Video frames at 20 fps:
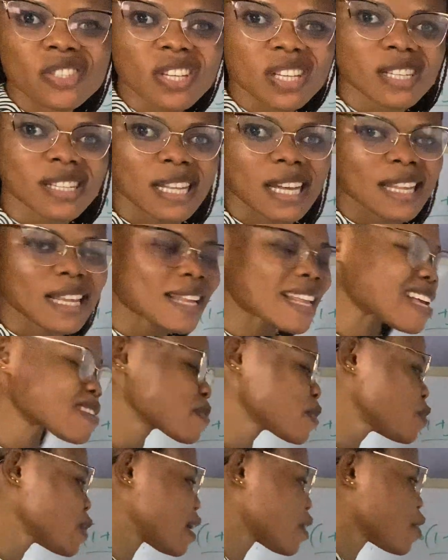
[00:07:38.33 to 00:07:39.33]
Just like that. That's
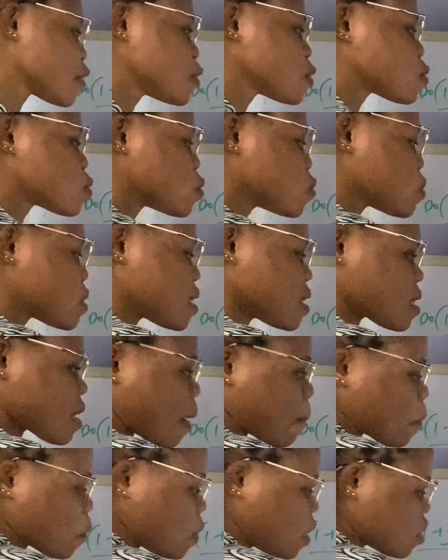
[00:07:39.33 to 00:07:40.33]
when we are going to use
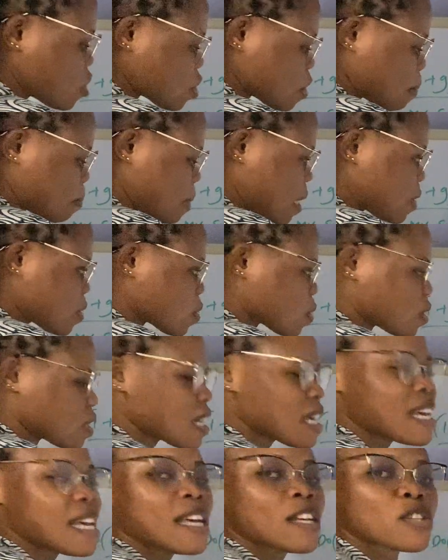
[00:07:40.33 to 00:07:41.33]
interpolation method.